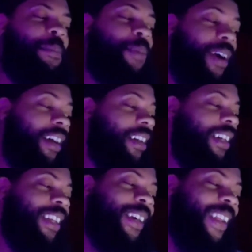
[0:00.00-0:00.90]
Bruh,
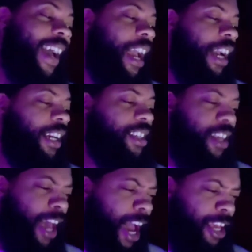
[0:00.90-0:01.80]
they're like, get
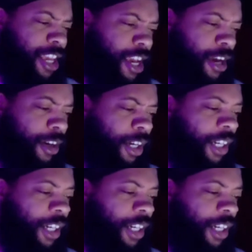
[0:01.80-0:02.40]
out of here.